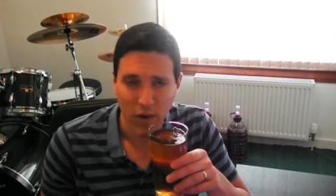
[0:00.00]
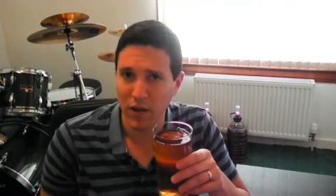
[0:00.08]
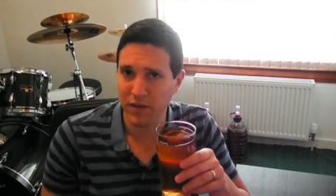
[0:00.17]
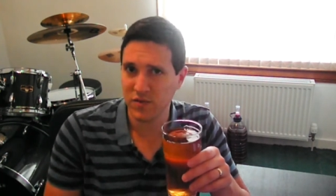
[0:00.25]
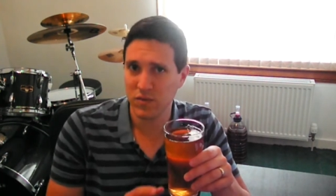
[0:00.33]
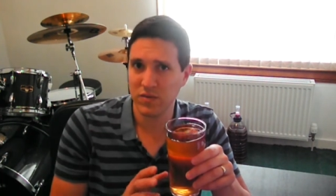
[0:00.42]
Well,
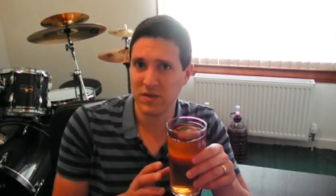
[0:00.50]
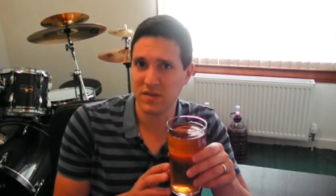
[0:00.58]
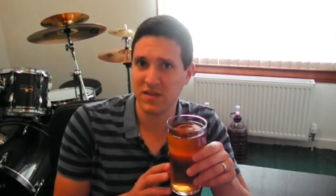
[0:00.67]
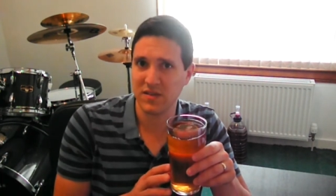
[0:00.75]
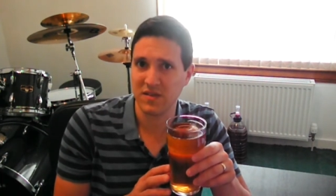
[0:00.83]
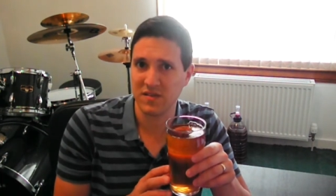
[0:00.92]

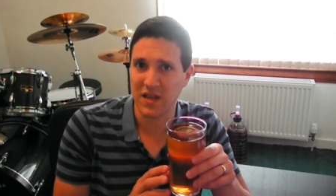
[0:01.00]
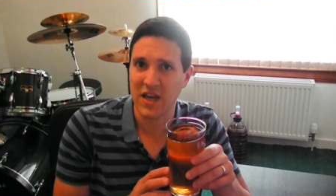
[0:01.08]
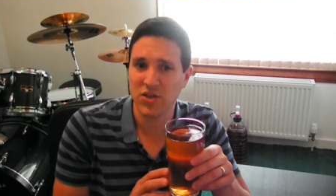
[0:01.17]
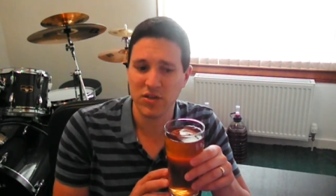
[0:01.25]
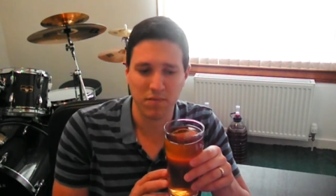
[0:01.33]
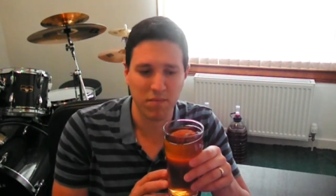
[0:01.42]
this is a
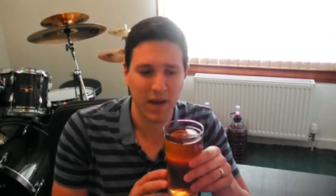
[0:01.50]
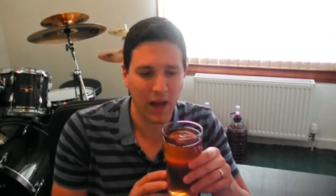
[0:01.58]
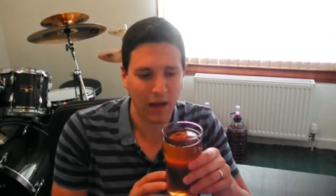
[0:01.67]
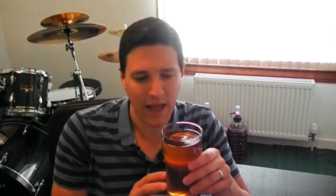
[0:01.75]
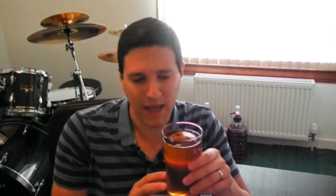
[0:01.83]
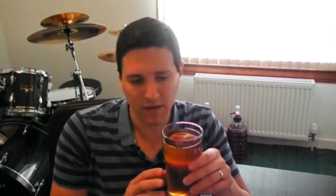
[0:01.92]
session
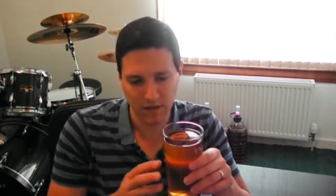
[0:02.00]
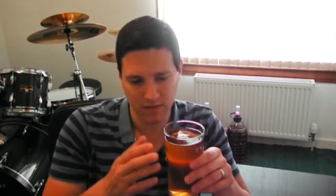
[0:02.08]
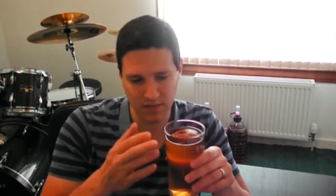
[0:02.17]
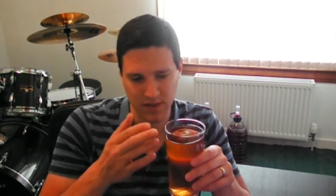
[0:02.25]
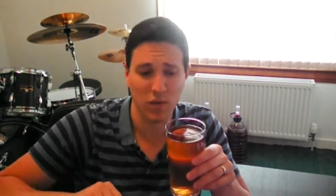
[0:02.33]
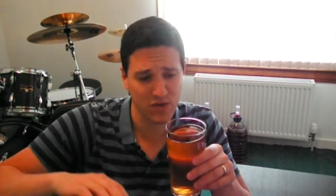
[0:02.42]
pale ale,
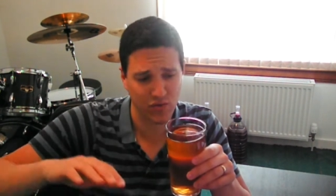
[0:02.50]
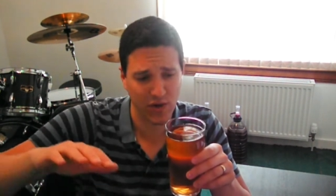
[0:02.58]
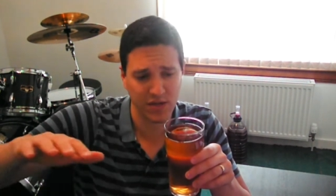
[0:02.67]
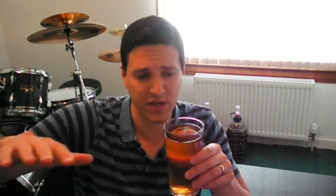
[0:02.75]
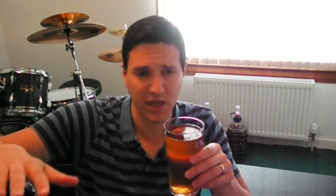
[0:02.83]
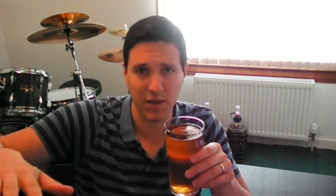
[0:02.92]
so I was
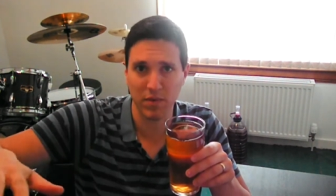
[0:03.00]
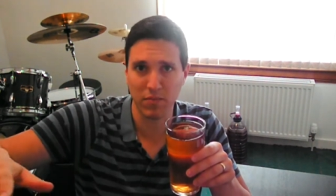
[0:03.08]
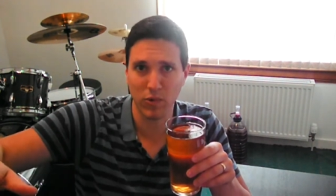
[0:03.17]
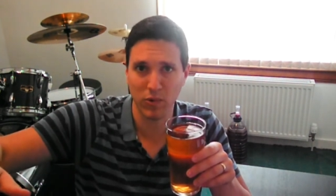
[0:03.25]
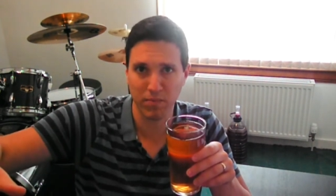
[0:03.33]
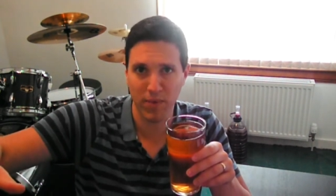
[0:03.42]
trying to keep the
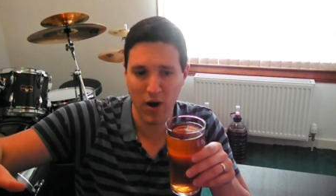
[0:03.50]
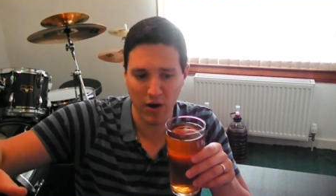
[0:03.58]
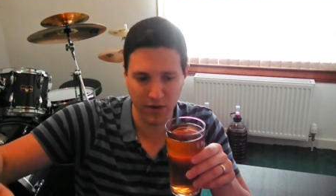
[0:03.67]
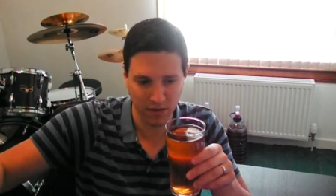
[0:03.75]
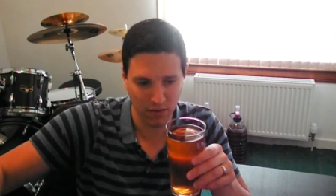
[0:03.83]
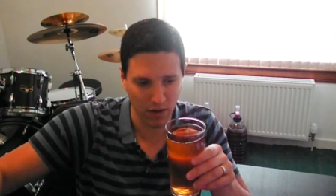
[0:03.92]
malt
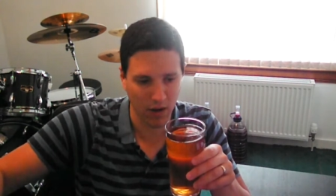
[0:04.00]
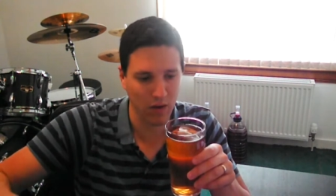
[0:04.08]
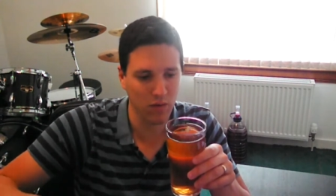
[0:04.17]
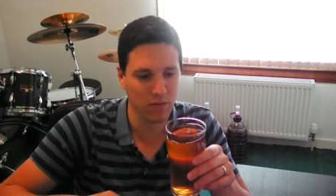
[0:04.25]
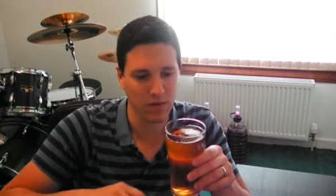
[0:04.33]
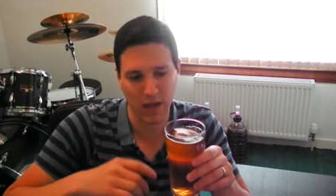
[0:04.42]
part
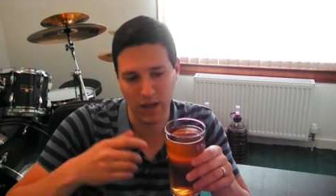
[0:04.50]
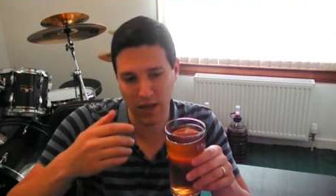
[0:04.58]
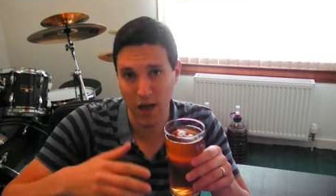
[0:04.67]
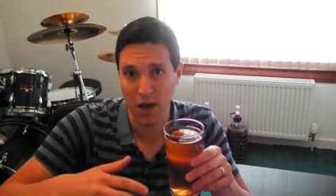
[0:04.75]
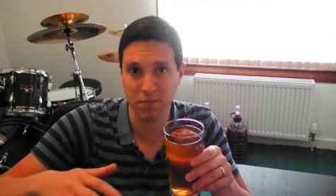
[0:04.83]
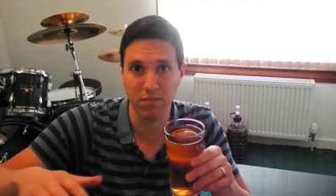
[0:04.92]
low and the
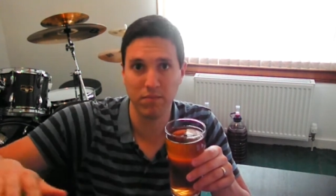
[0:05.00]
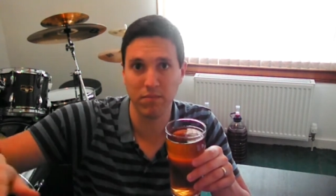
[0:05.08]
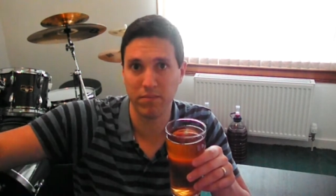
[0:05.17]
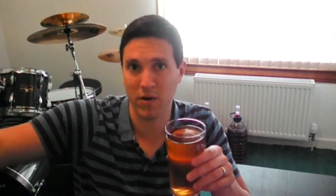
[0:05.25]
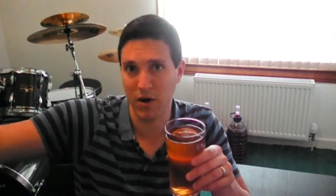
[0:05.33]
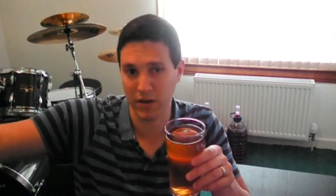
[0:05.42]
hop
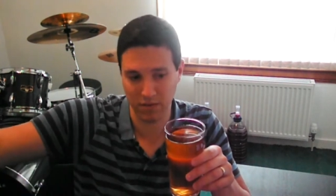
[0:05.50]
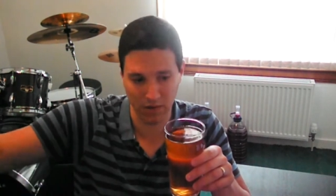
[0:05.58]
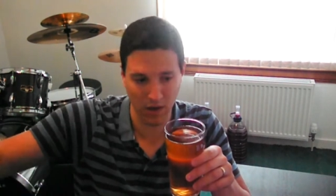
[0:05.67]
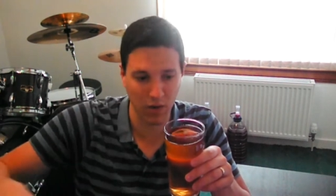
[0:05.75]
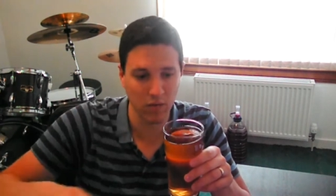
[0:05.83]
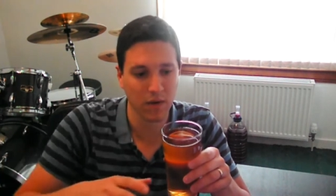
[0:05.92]
part
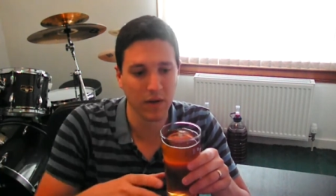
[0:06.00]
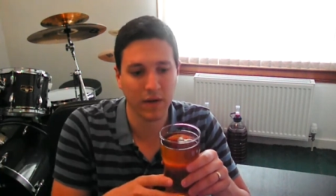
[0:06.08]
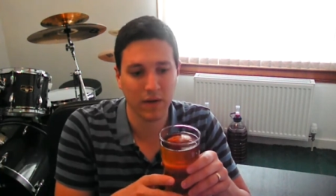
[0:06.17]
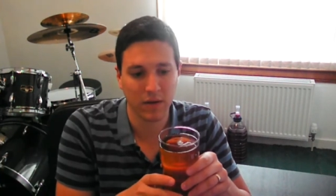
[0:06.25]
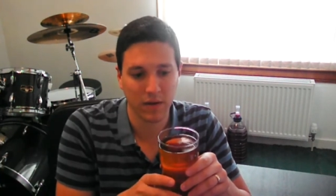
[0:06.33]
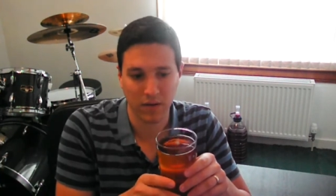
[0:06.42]
low,
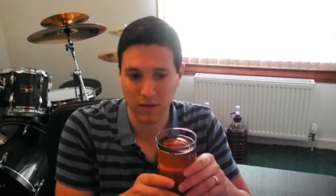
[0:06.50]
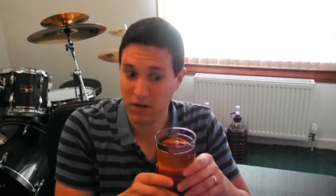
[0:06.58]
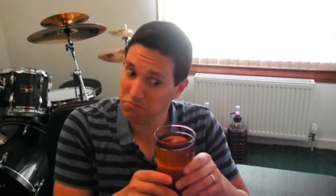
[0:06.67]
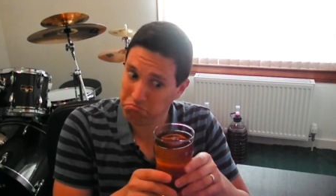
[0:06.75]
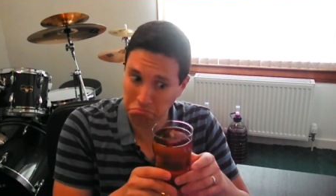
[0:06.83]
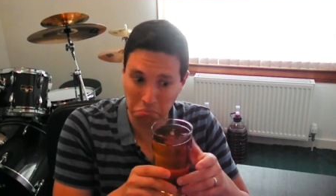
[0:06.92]

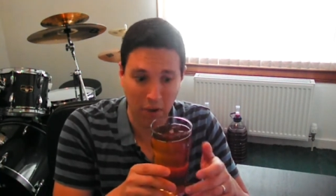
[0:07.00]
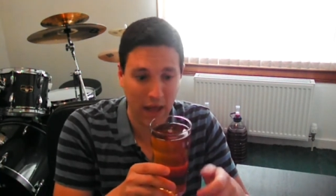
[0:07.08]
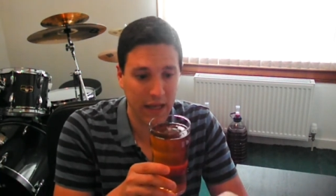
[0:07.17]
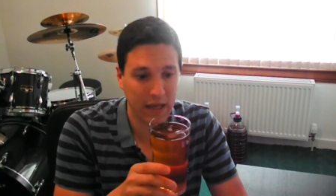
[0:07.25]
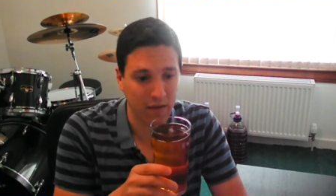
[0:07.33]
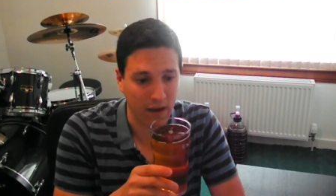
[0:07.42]

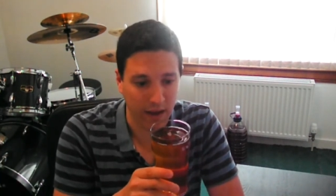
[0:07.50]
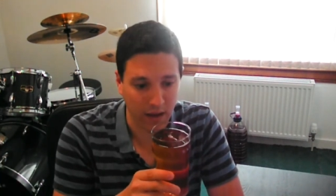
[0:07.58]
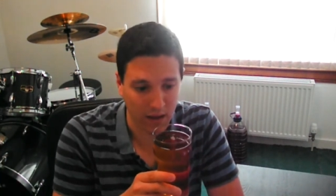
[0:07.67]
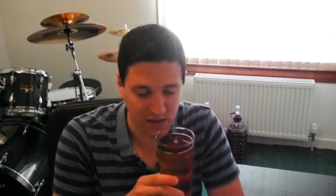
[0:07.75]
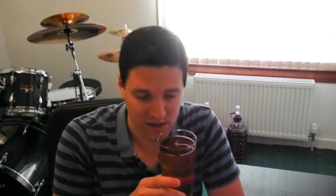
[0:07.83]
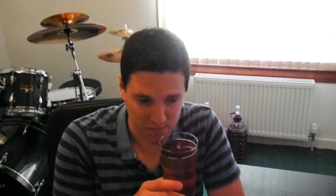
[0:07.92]
but I
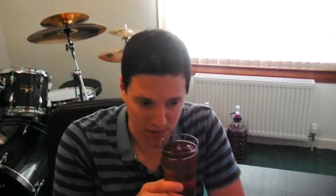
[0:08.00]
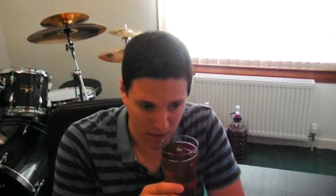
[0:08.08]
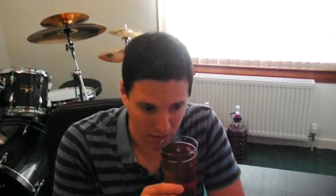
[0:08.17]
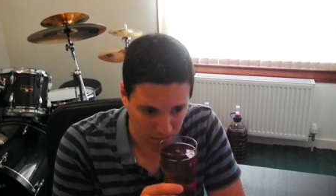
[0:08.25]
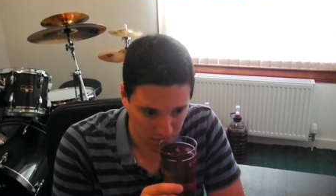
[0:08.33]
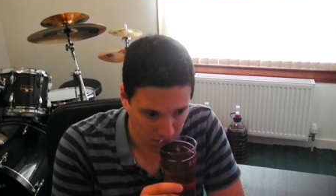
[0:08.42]
can
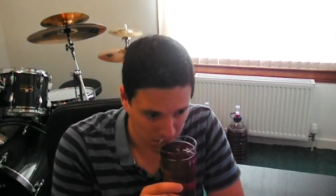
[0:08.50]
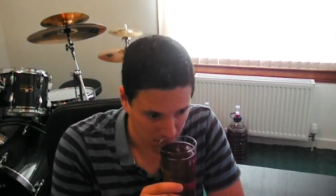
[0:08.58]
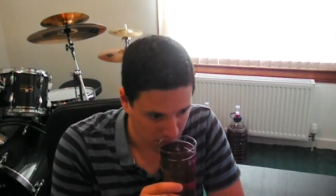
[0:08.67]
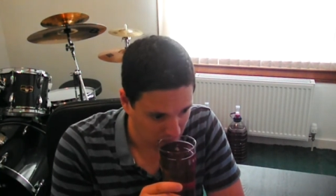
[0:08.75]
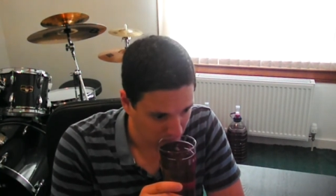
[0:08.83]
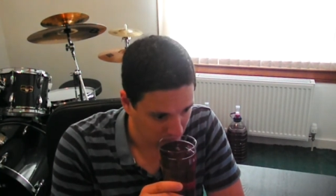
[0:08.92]
smell
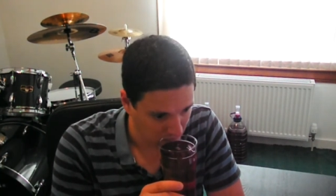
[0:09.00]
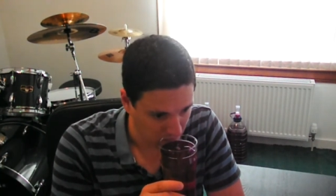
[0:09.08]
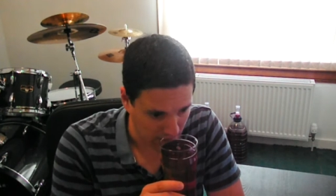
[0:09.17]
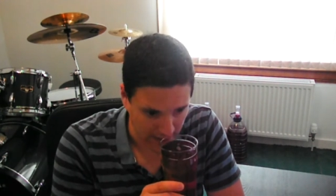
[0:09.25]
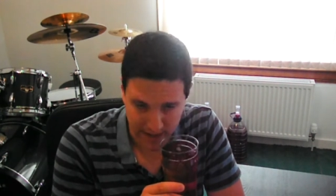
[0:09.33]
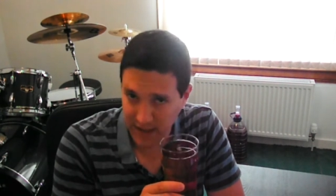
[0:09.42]

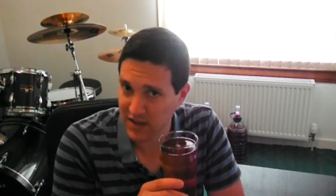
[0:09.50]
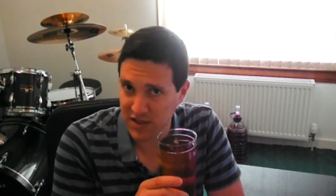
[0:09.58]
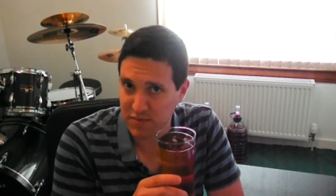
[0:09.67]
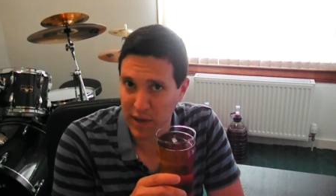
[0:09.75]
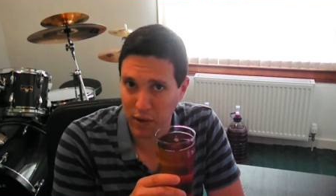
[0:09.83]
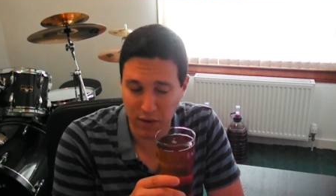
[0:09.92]

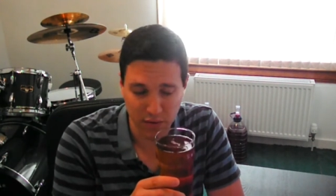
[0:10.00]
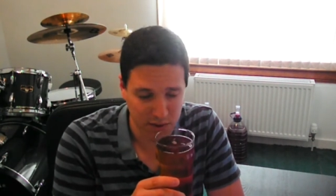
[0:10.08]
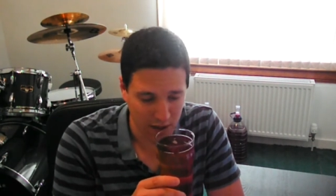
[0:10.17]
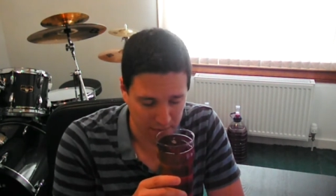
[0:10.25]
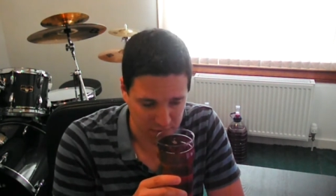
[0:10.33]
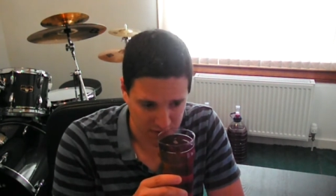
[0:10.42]
those
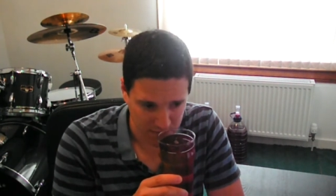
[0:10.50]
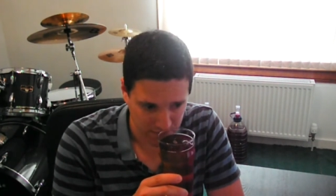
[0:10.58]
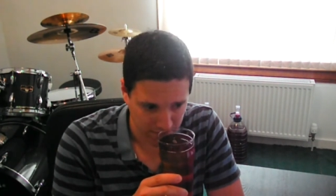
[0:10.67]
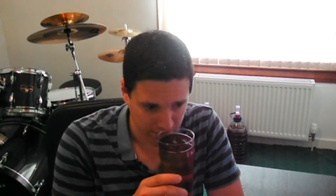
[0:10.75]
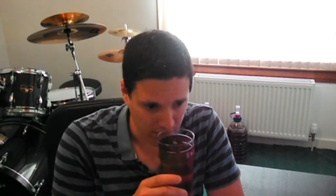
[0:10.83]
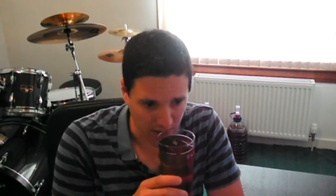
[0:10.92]
hops
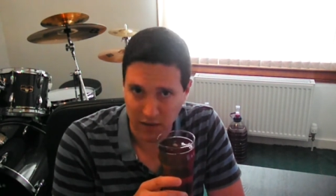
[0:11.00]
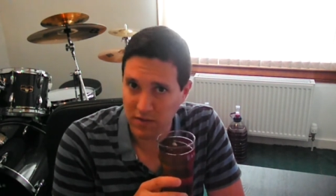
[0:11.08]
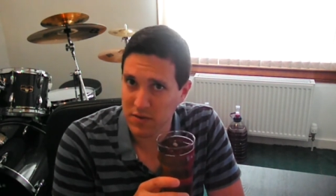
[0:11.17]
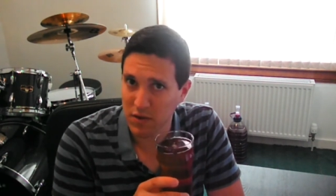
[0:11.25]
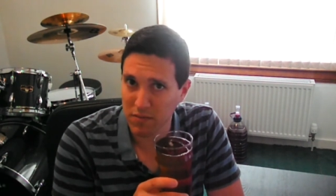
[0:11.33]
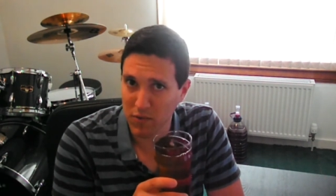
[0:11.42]
and
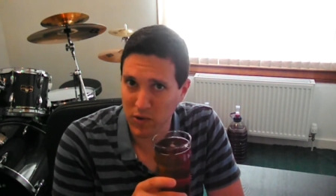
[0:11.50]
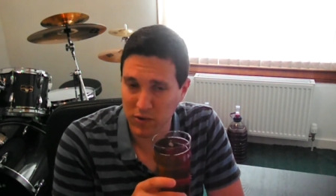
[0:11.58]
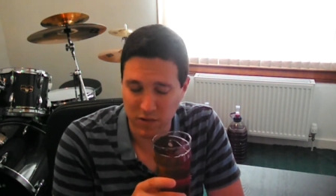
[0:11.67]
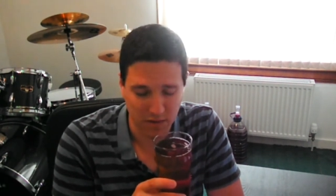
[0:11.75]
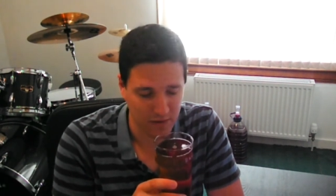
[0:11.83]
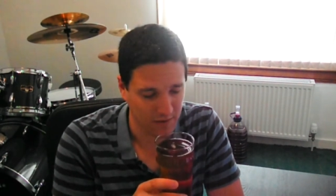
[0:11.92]
also the
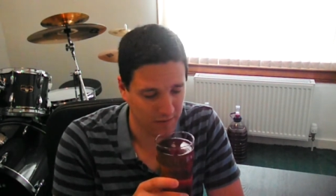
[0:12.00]
malt.